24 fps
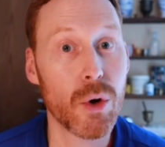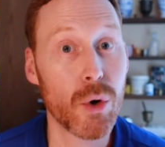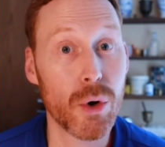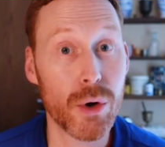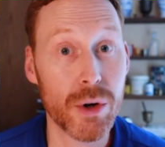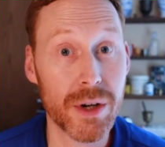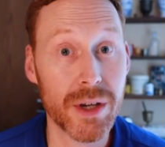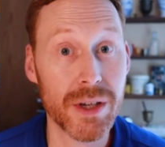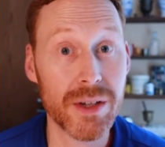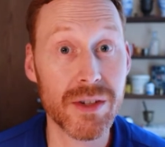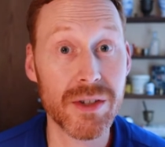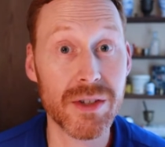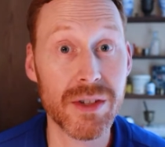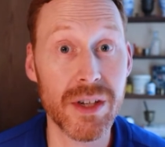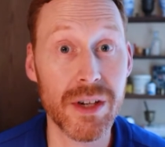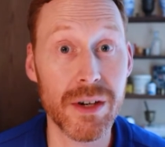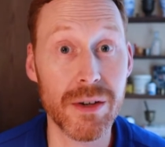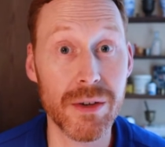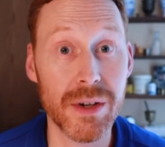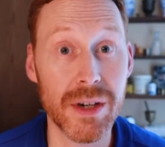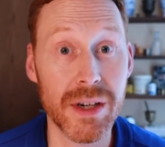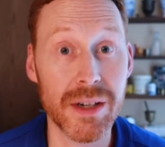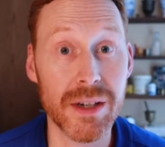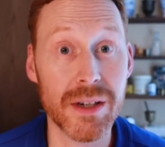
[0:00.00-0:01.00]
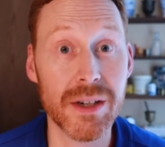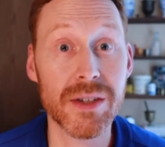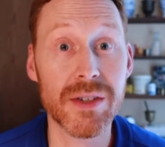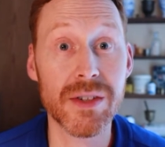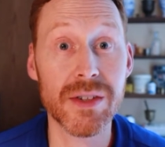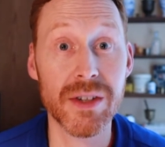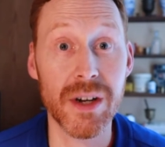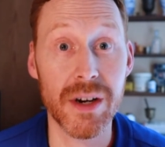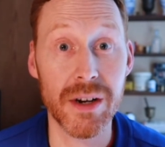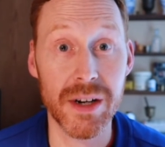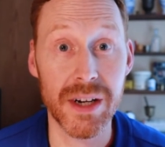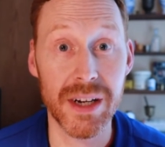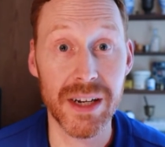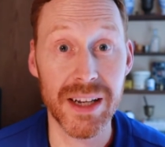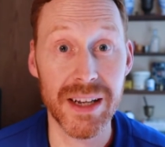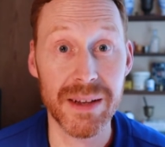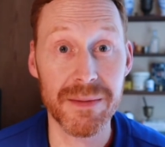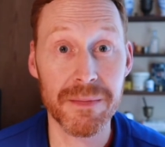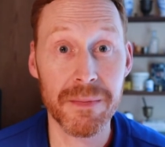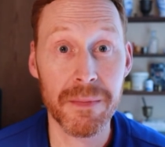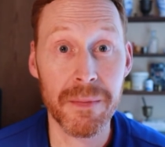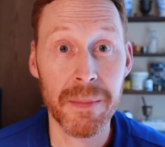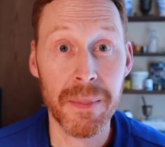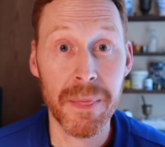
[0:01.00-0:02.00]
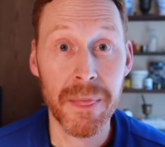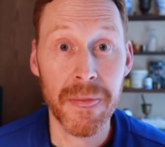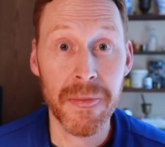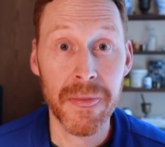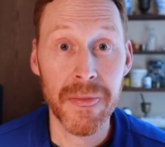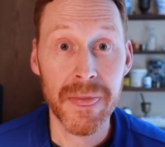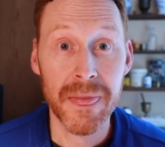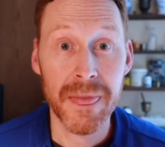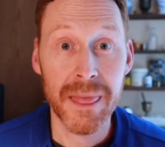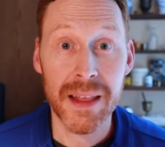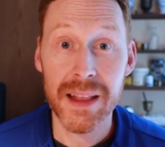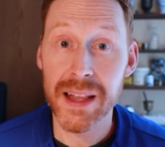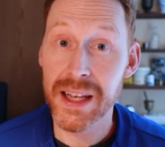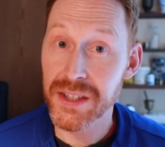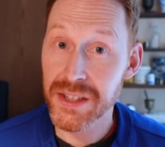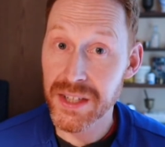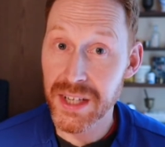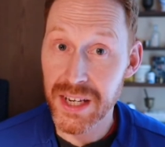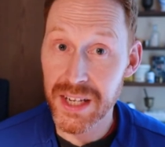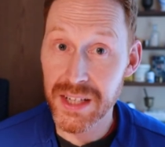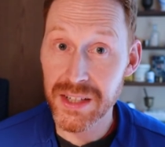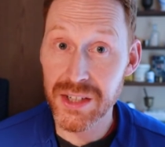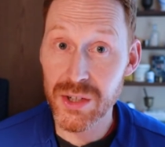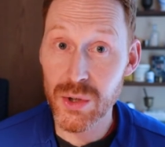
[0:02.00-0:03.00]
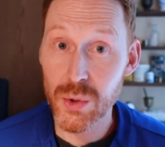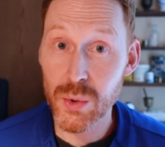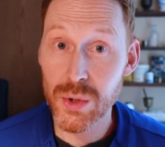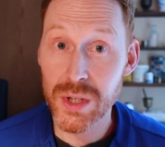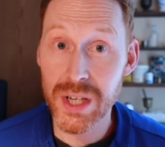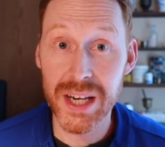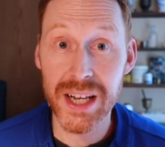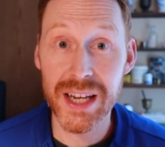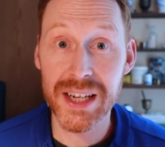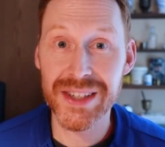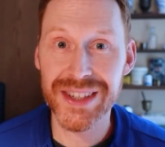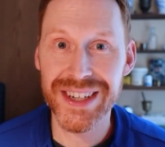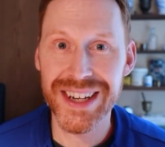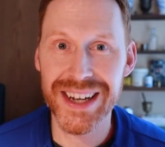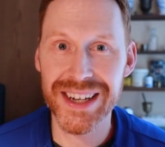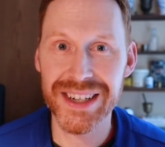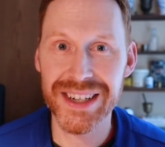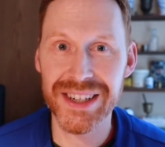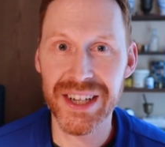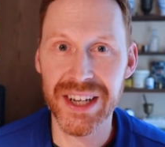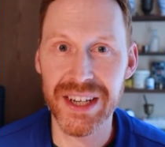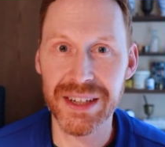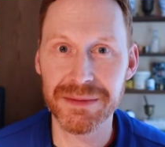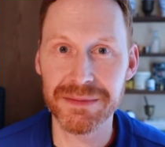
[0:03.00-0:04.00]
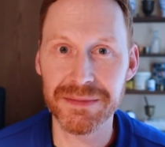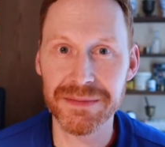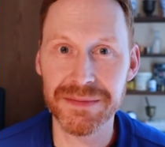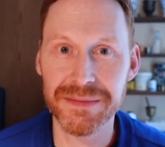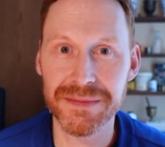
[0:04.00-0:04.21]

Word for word: or considering to starting it. Let's get into today's content.